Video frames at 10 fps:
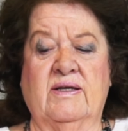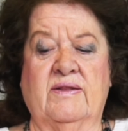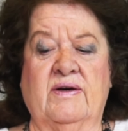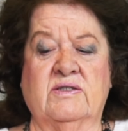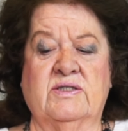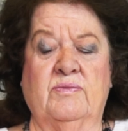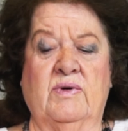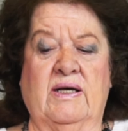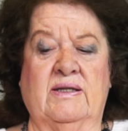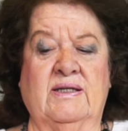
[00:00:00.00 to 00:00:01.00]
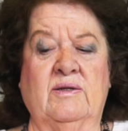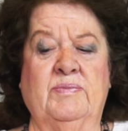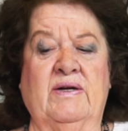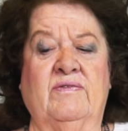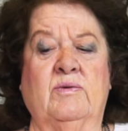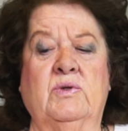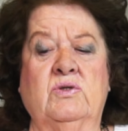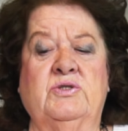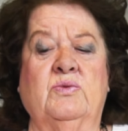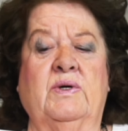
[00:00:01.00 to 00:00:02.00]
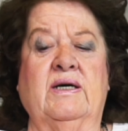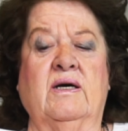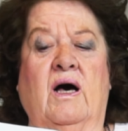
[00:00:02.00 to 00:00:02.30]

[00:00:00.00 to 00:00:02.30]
There's a little bit of a mood swing